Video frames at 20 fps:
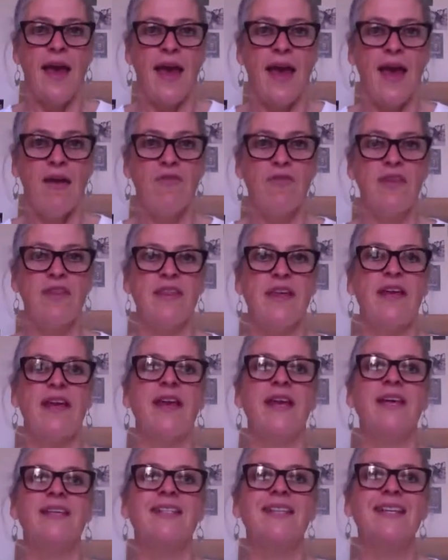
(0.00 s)

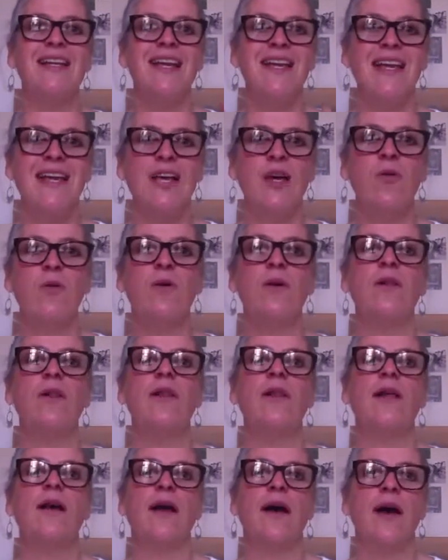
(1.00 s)
everything is an
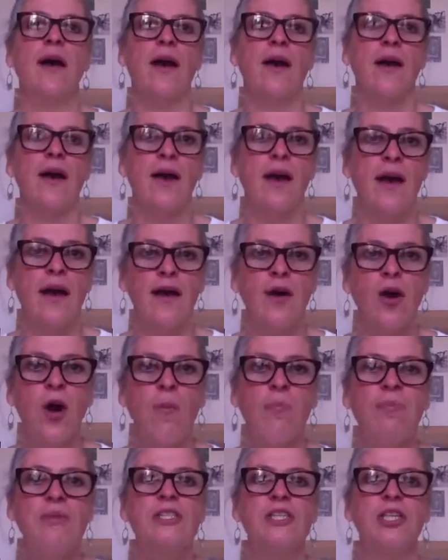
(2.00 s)
equal
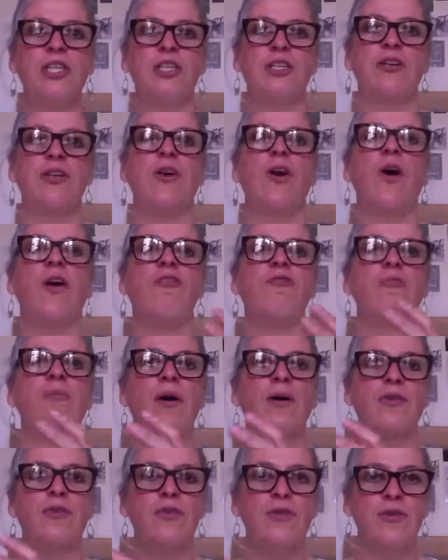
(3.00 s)
composition of
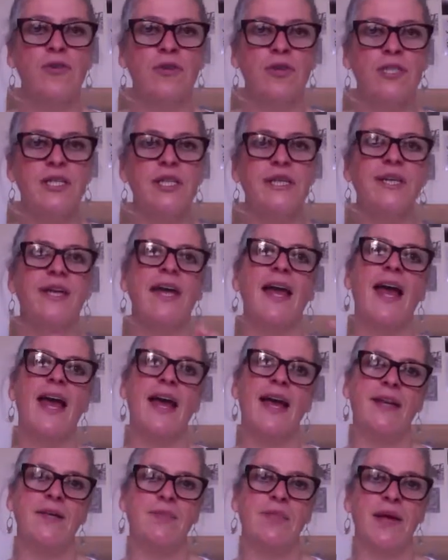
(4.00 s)
both good
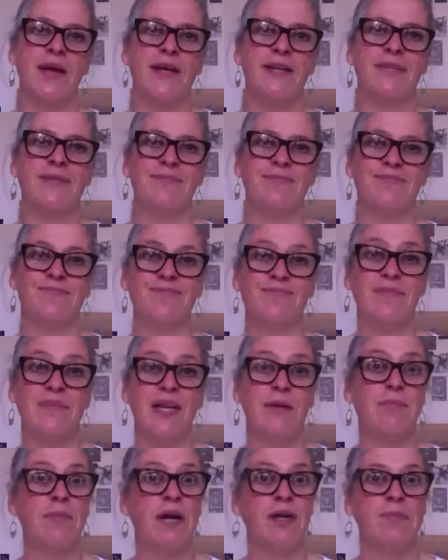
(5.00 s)
and bad.
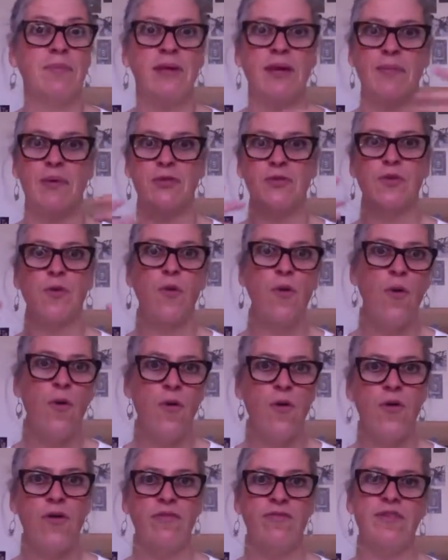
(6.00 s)
That might be a bit
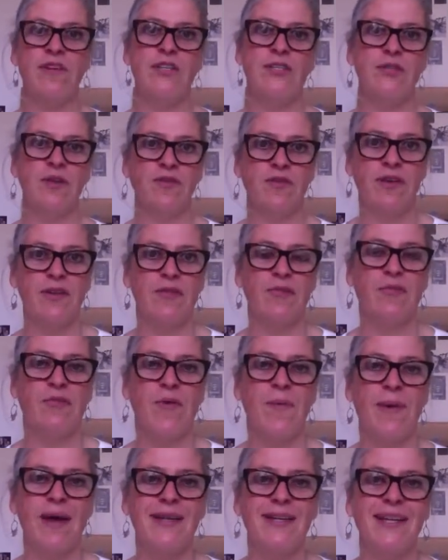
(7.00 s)
philosophical for
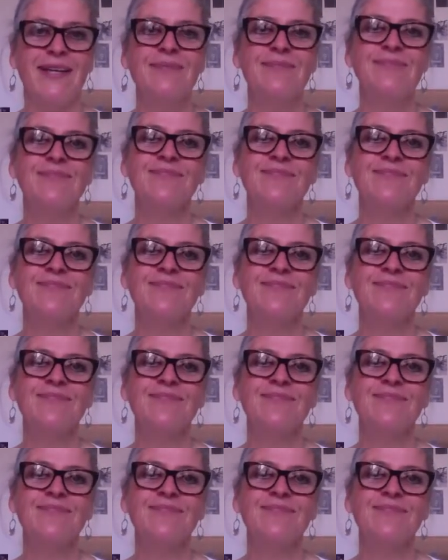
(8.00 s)
a Monday,